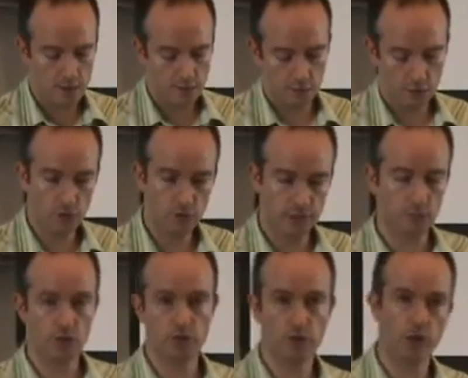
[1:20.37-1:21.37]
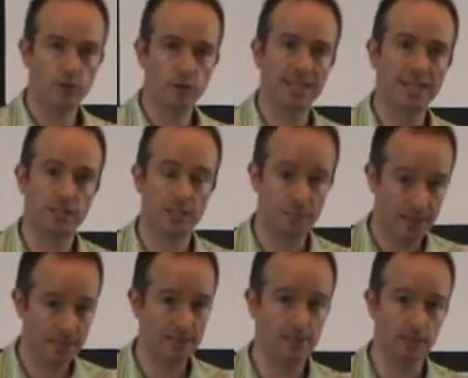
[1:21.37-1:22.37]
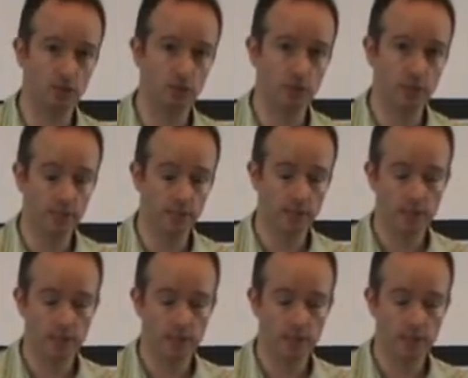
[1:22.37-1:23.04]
first you look at whether the government has the capacity to do it.